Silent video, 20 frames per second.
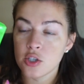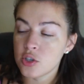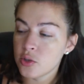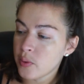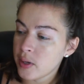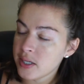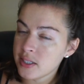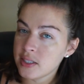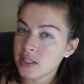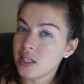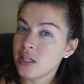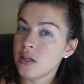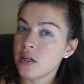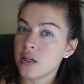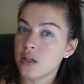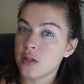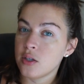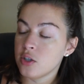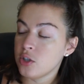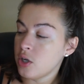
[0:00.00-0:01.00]
I did
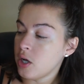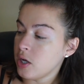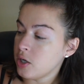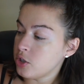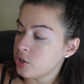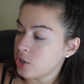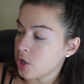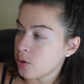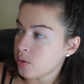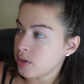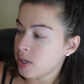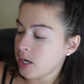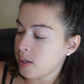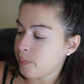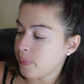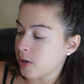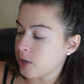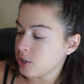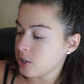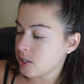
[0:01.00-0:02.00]
show that I
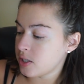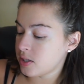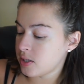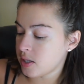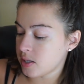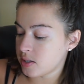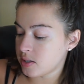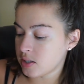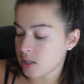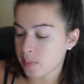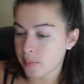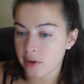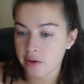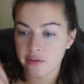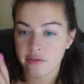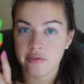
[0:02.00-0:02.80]
purchased the Summer